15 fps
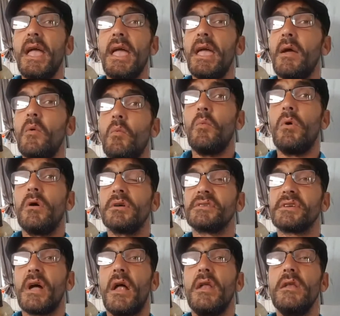It
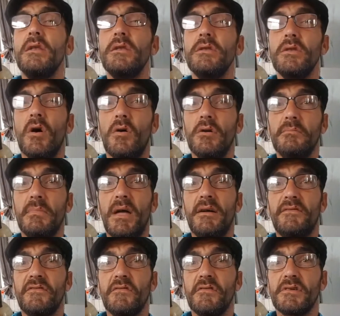was a nightmare
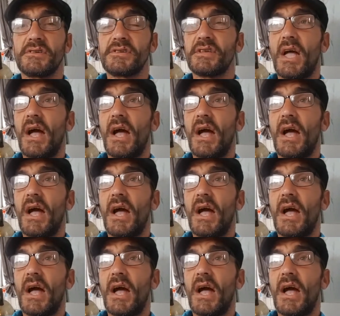for us,